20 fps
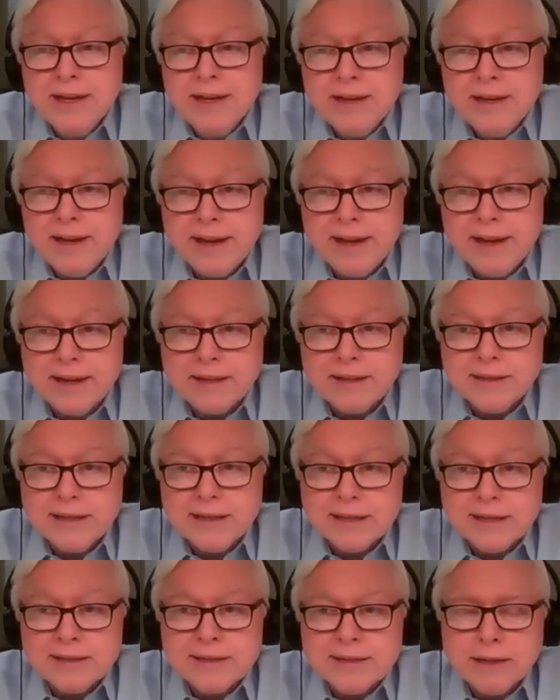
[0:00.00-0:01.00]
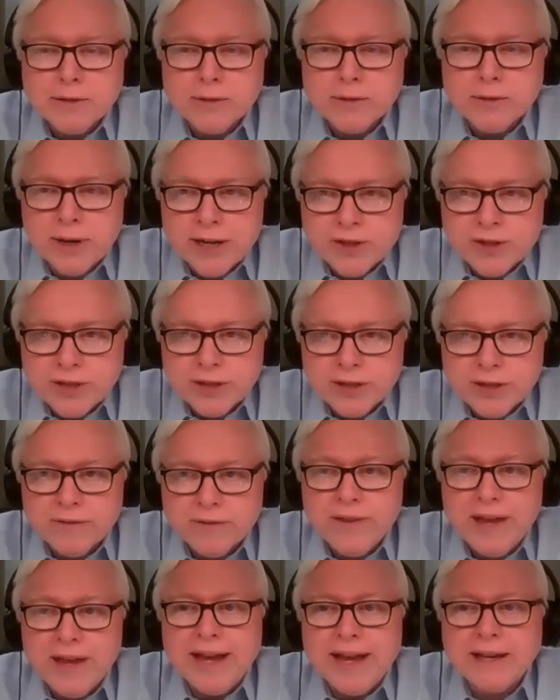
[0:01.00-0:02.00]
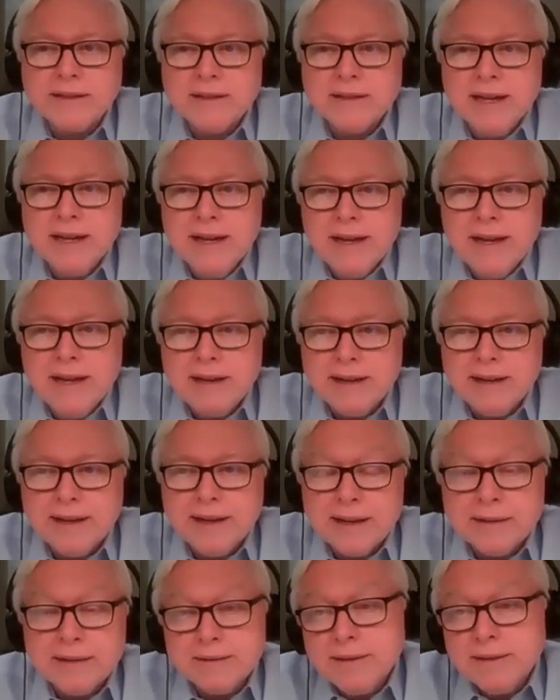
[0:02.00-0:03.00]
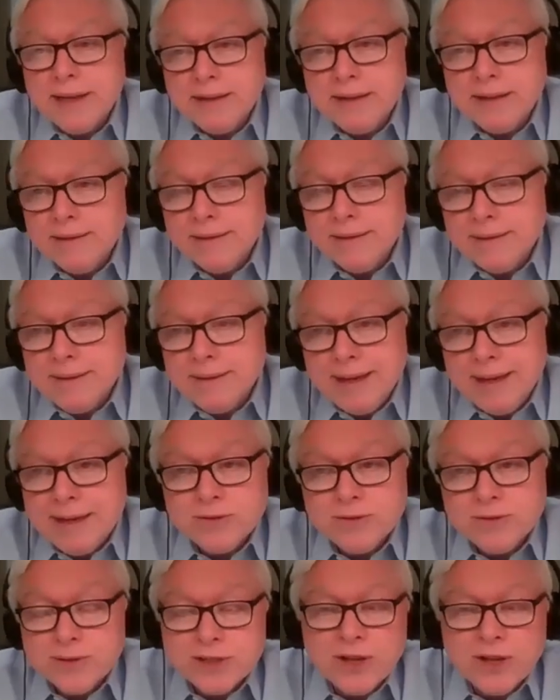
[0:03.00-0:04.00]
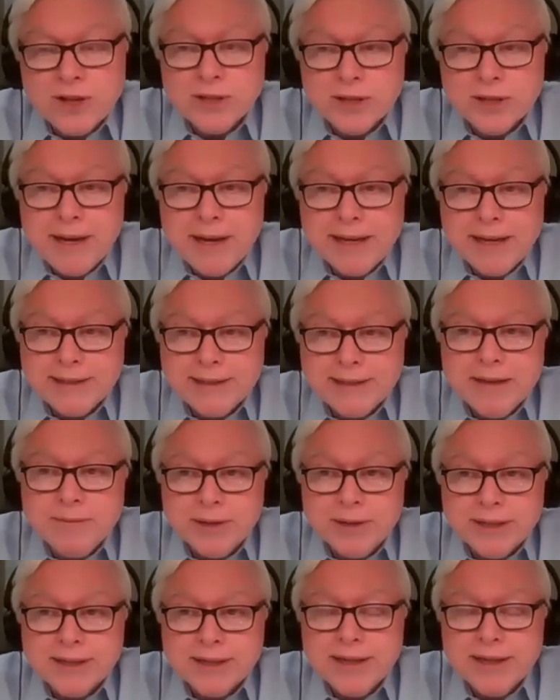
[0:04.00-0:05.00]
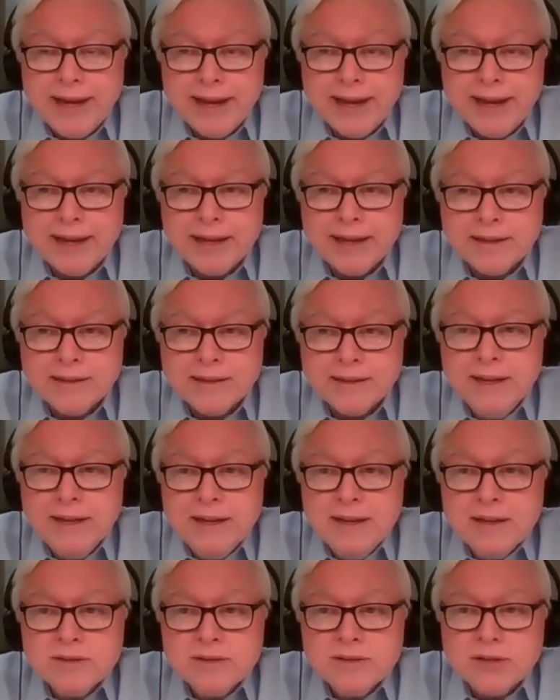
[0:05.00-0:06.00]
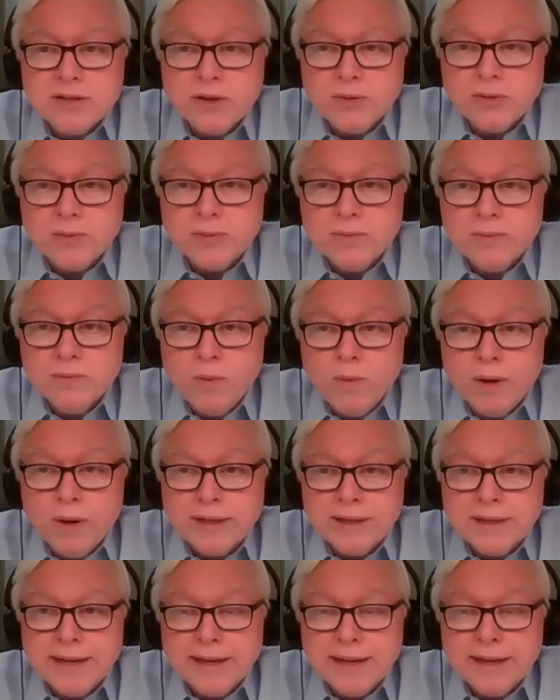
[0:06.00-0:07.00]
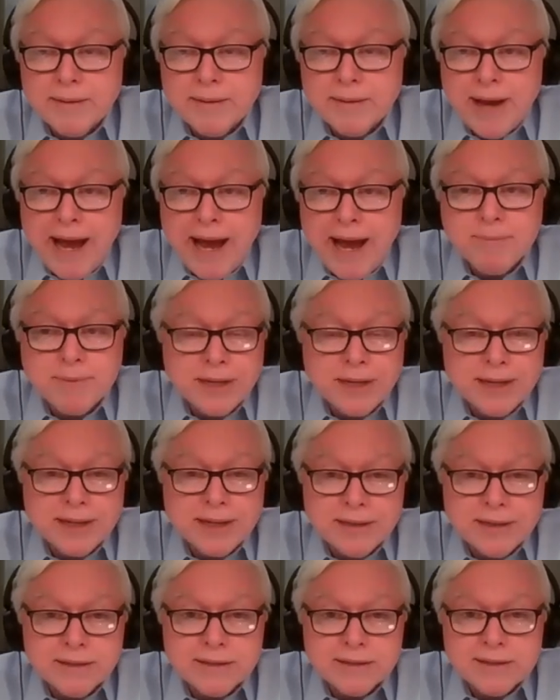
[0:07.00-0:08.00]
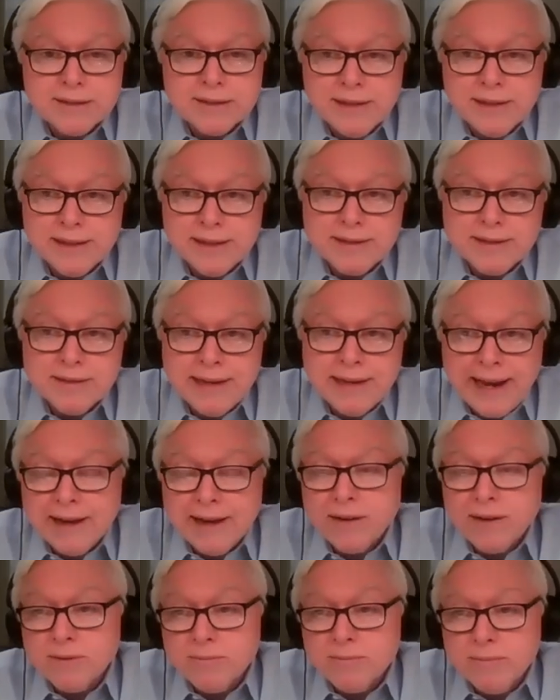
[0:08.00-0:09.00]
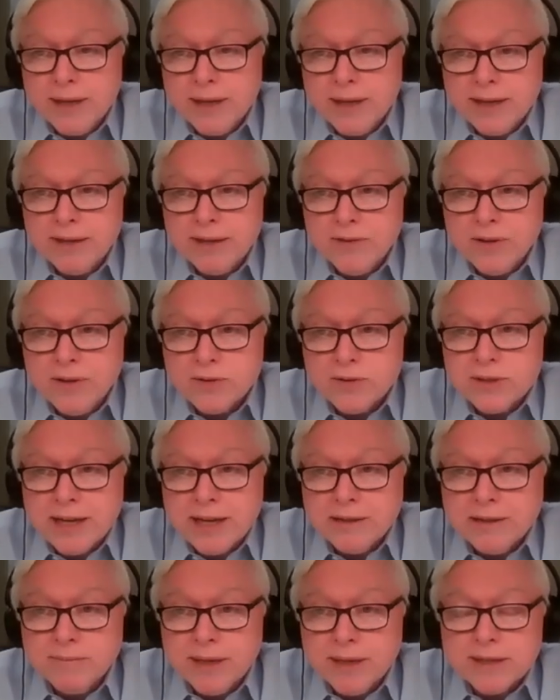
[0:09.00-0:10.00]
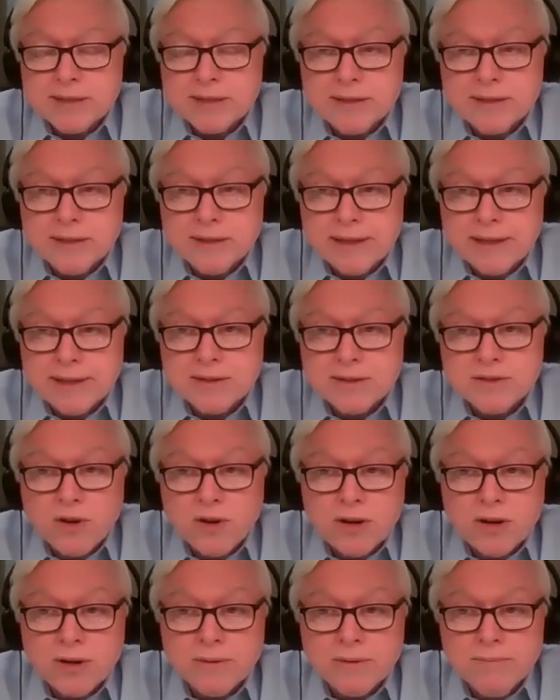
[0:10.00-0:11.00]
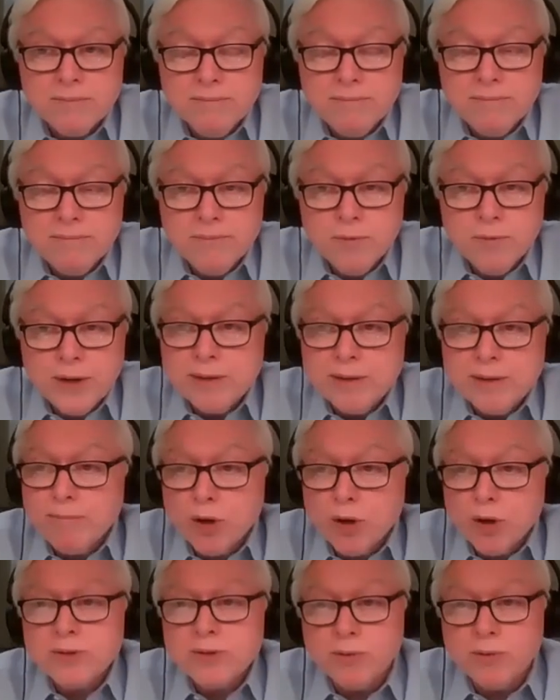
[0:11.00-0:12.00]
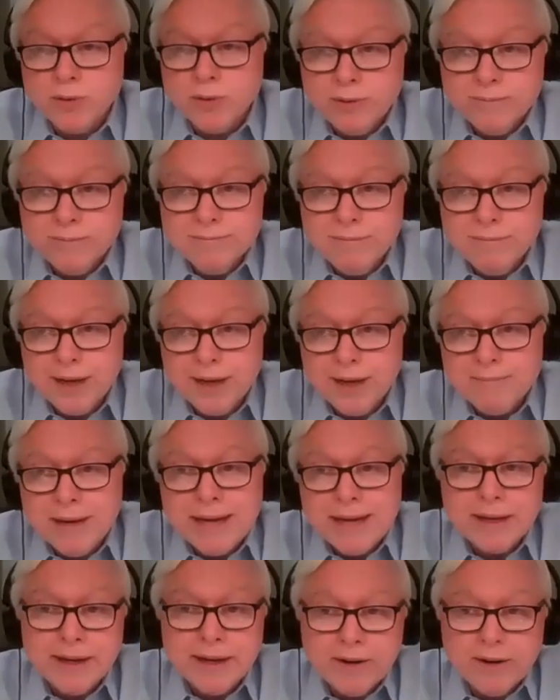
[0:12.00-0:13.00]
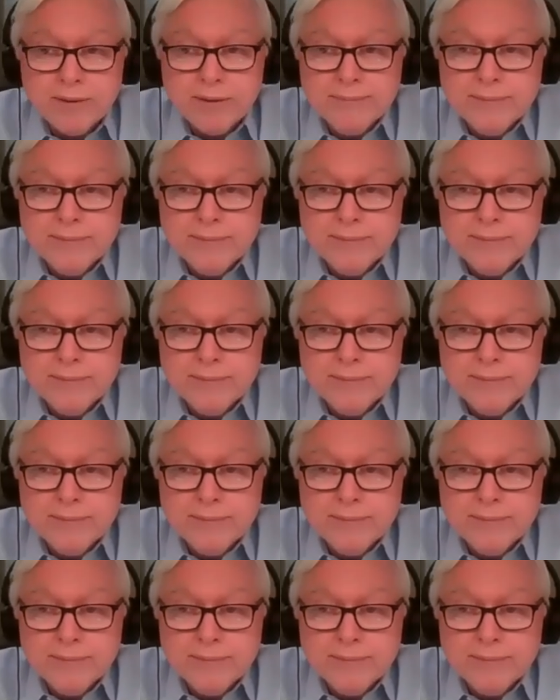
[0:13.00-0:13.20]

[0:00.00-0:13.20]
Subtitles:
and the acceleration of that as a result of the pandemic. And so what ended up happening is that now many of those telemedicine things are reimbursable by Medicare.